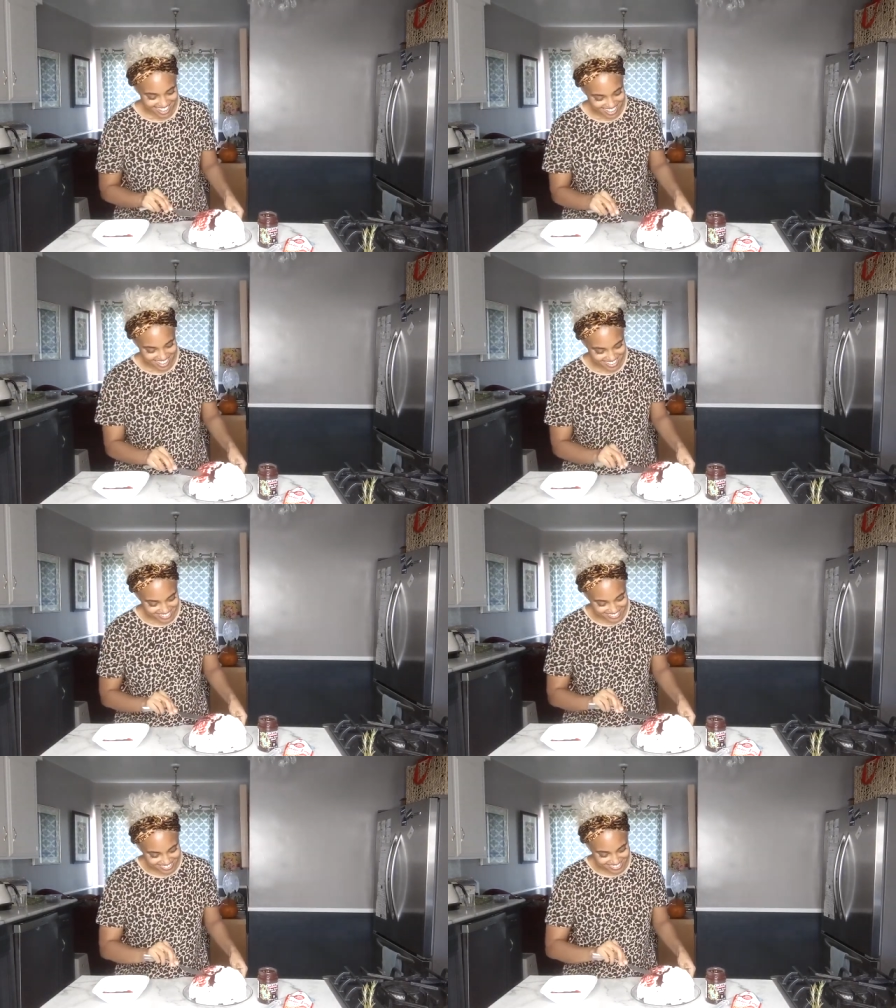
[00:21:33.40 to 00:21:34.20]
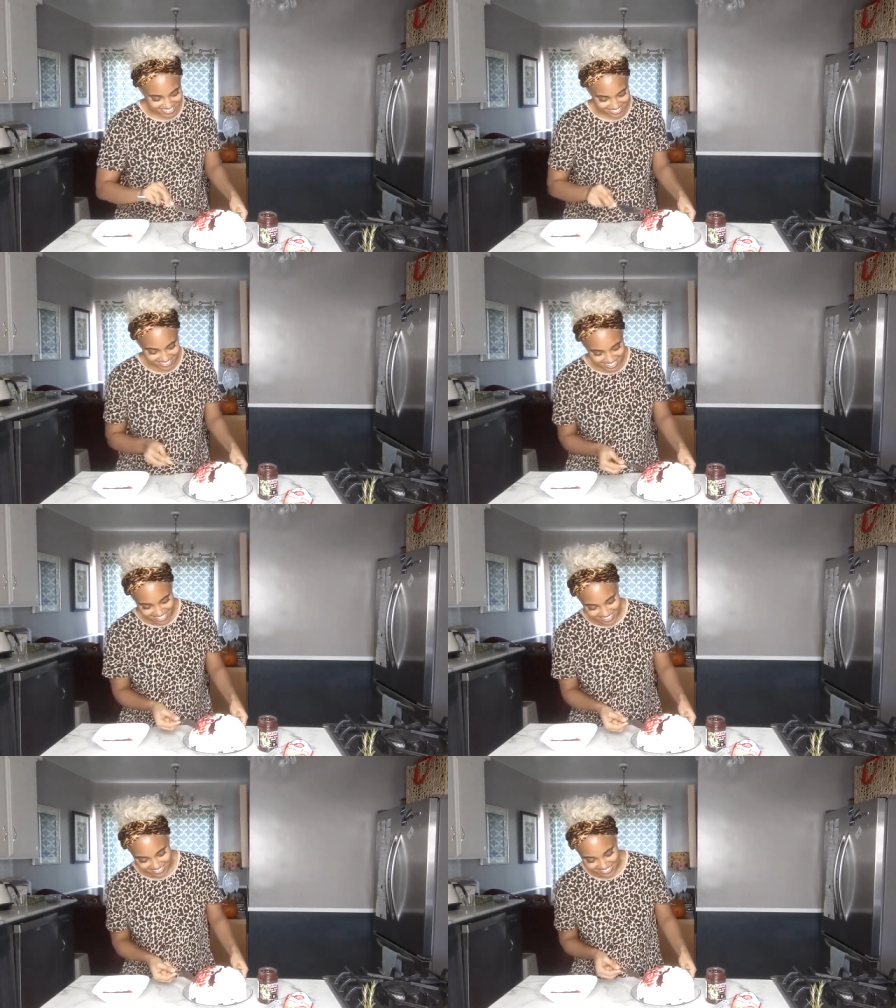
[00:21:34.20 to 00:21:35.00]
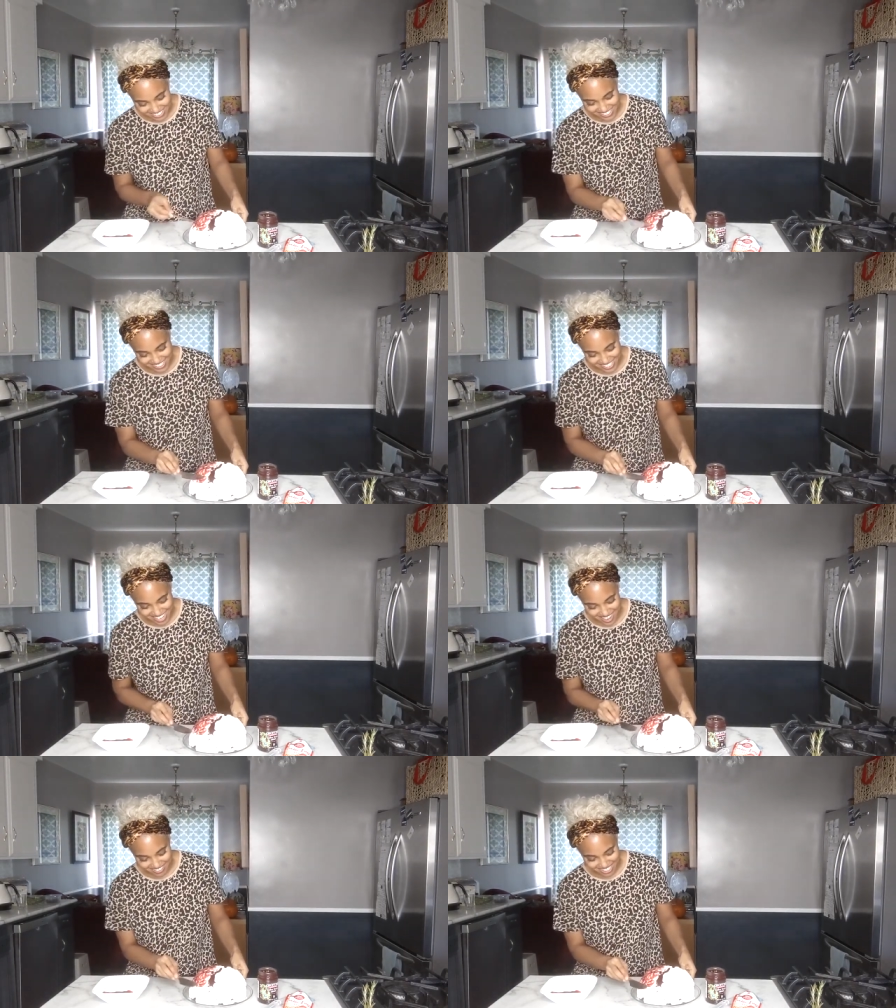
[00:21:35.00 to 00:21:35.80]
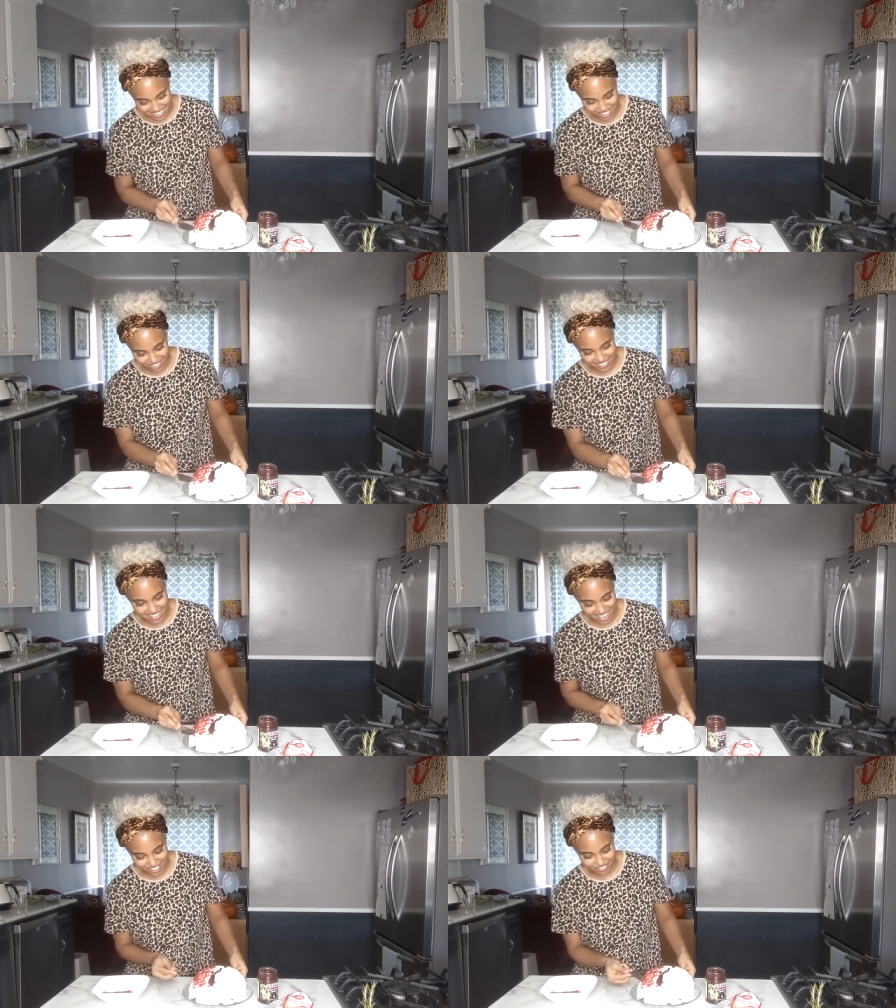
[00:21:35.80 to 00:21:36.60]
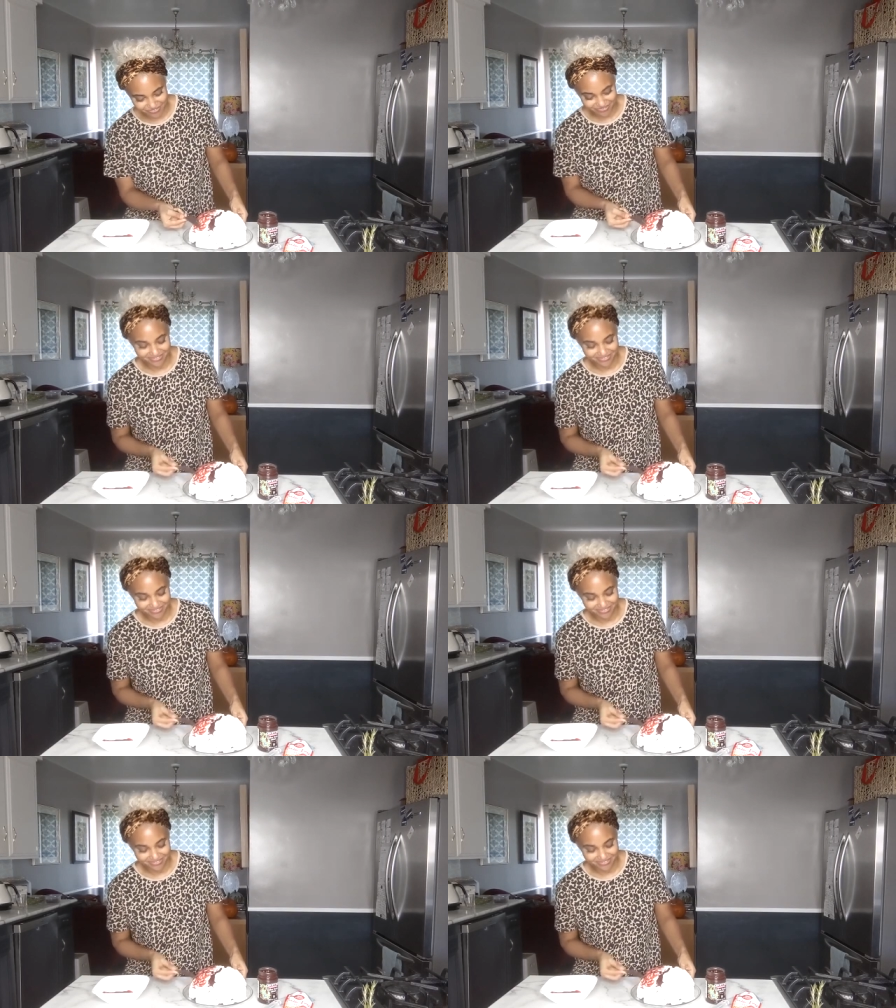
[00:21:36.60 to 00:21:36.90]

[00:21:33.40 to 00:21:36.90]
and let's see how it turns out.